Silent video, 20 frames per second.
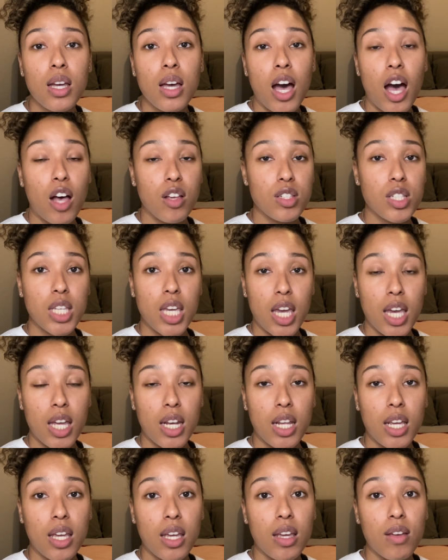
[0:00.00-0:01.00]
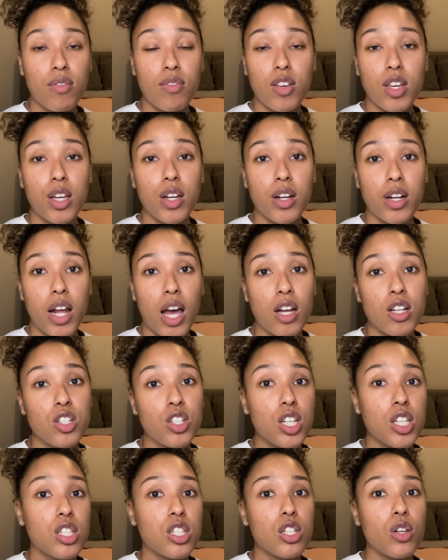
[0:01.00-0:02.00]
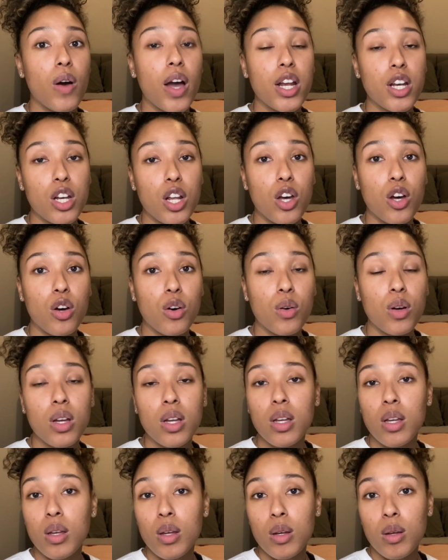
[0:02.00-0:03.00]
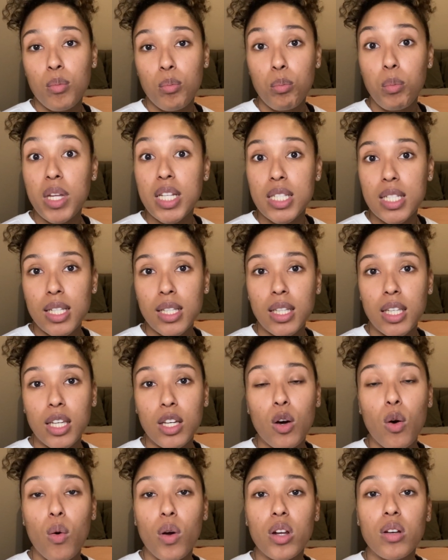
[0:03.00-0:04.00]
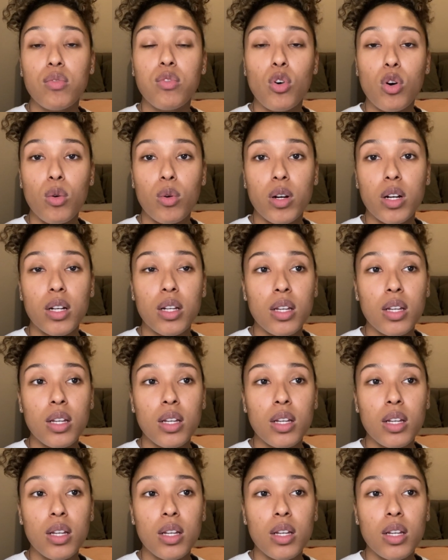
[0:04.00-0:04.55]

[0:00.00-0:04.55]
I'll scan it and figure it out just so I know mentally going forward.